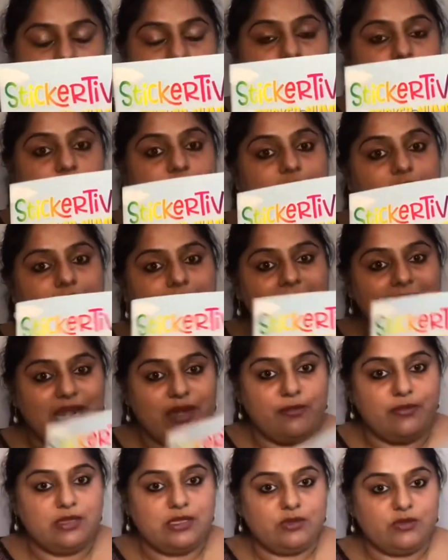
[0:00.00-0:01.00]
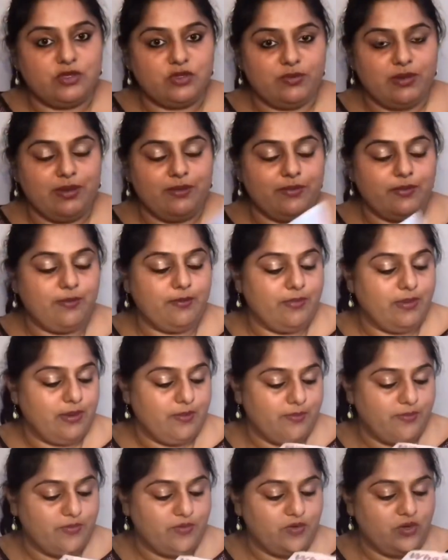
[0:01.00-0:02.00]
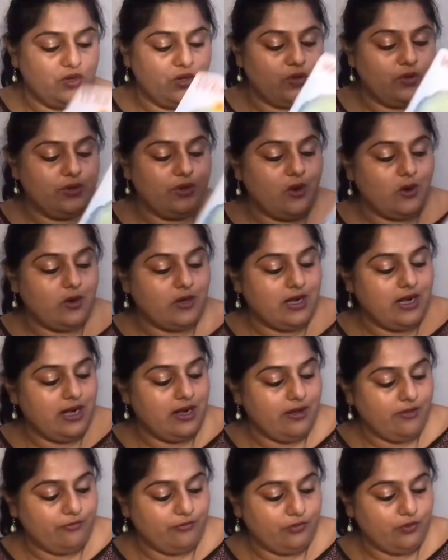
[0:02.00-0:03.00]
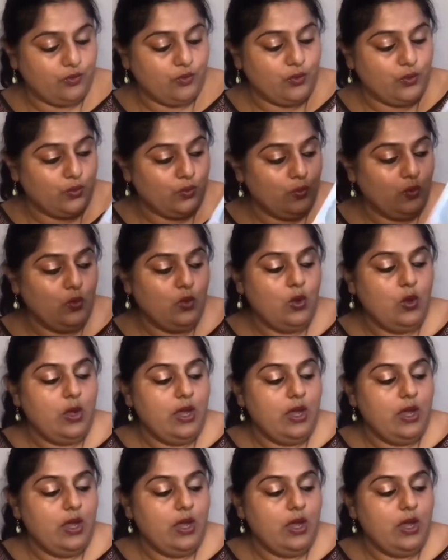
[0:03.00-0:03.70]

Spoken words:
It is animals, which my daughter loved to do,